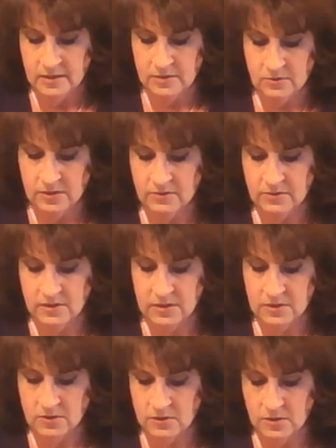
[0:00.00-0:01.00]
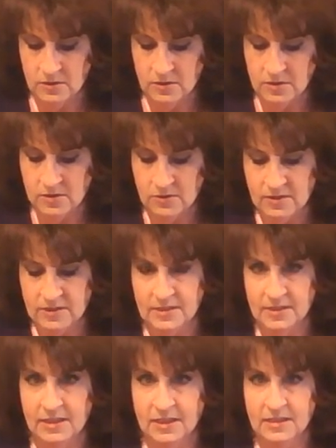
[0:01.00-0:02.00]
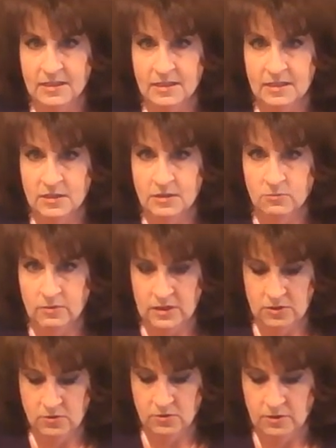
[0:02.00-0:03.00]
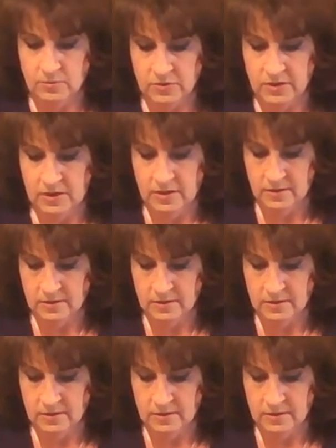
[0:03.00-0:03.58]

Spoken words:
So give it a stir. So you can see that's still way too crumbly.